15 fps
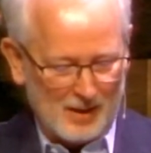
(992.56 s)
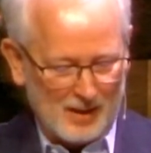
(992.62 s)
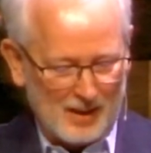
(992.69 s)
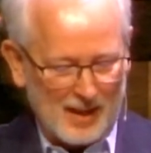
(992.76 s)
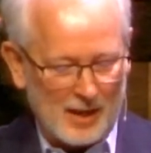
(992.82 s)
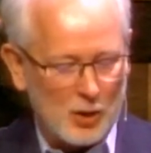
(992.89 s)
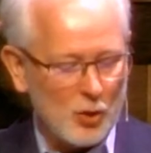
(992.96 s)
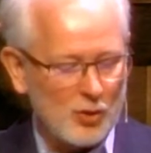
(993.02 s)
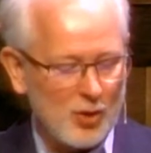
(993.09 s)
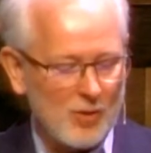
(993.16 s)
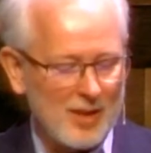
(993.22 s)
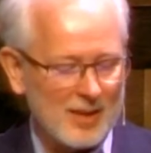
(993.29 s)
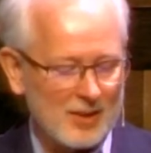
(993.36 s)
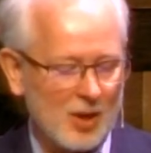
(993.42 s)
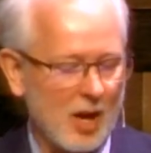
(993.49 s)
Can you do
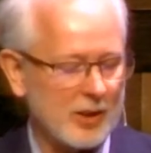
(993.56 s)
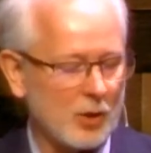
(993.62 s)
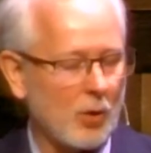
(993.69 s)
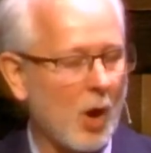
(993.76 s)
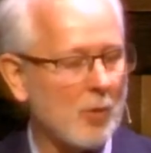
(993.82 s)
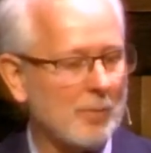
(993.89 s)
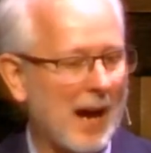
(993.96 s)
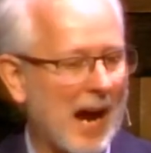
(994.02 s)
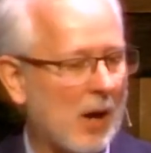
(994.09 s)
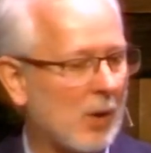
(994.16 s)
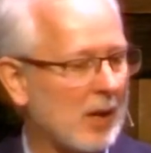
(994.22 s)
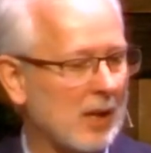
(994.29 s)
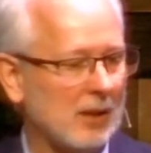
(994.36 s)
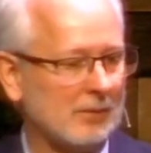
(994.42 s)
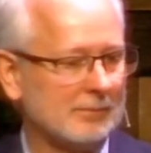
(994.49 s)
this on your own
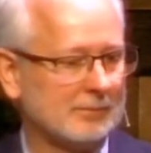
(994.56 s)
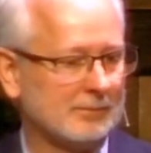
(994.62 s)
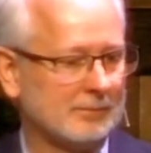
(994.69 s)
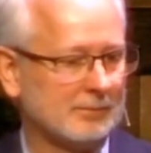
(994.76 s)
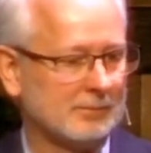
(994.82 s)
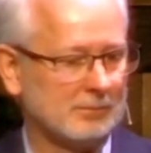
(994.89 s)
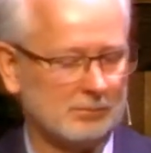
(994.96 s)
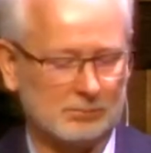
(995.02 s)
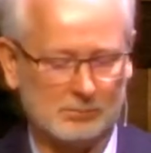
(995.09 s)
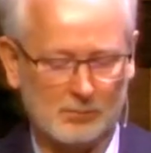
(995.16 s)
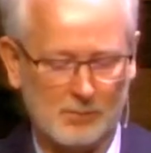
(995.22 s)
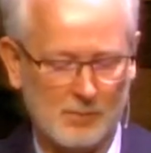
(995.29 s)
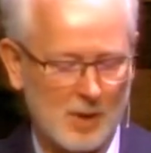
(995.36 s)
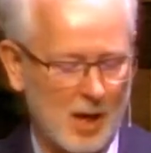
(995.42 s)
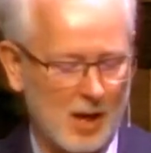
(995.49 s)
power?
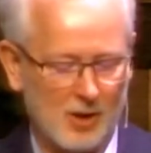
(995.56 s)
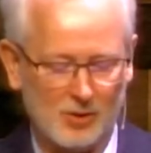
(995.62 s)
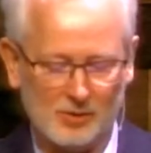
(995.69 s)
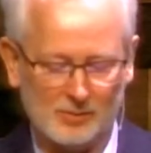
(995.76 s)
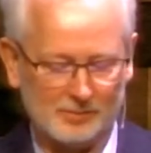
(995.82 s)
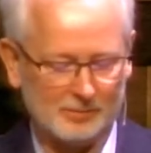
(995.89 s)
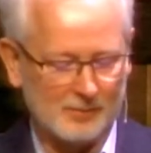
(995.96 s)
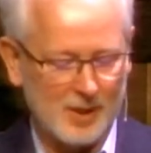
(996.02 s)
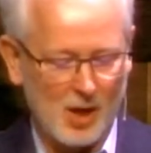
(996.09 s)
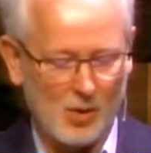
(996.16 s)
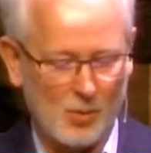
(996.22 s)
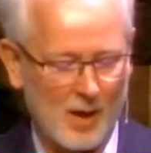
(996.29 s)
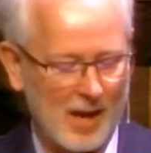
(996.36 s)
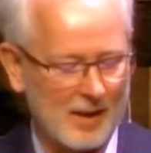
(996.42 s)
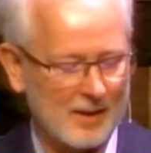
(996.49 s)
No, no
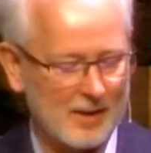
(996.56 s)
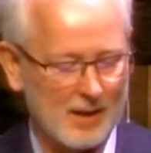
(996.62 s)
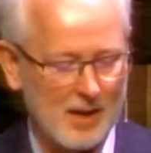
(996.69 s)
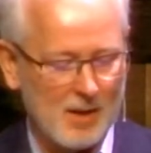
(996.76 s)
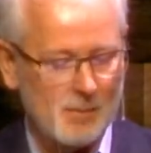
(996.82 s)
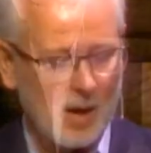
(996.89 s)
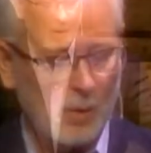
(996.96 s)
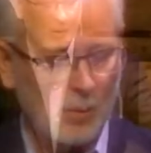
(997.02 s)
way. But